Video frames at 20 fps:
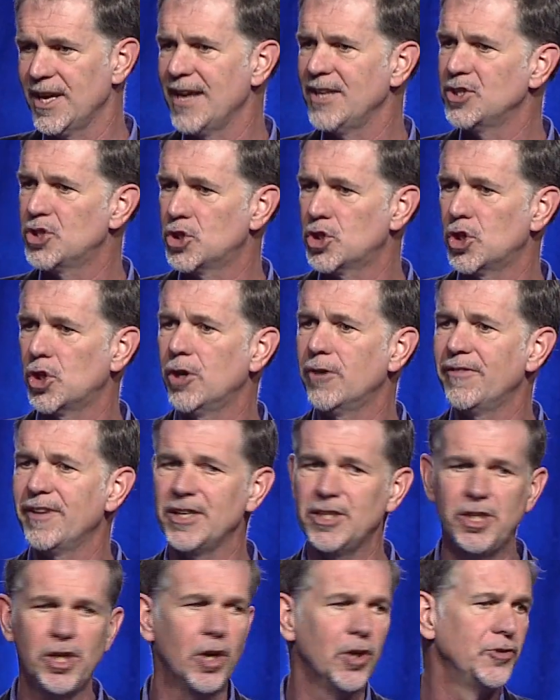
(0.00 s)
and
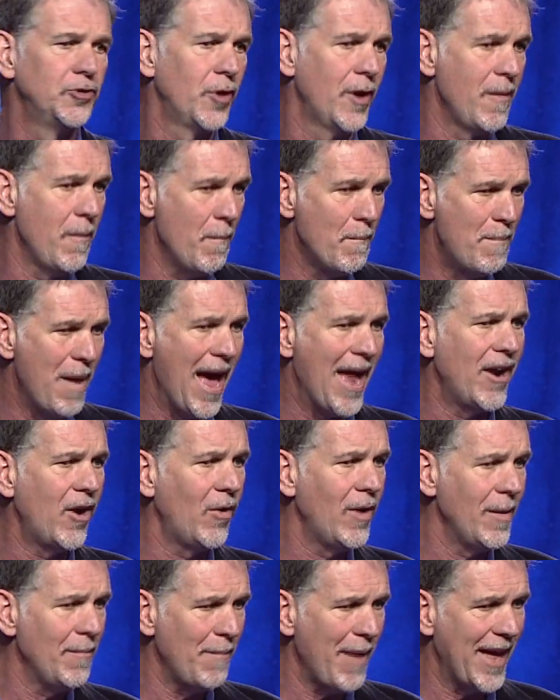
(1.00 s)
serving children
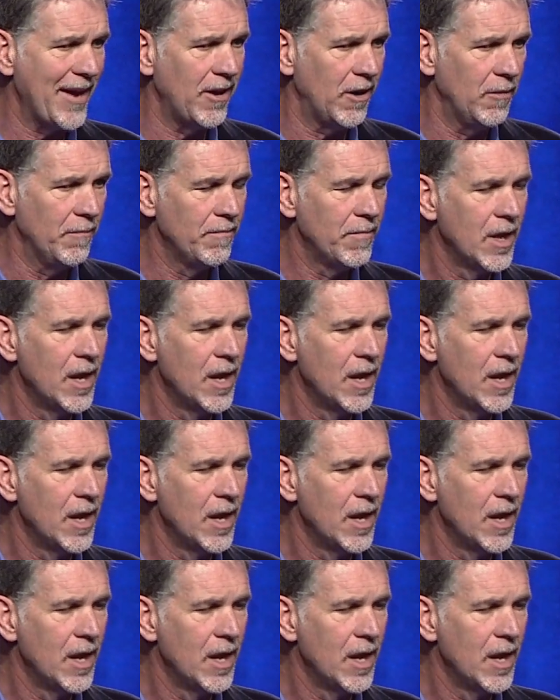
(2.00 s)
better and better.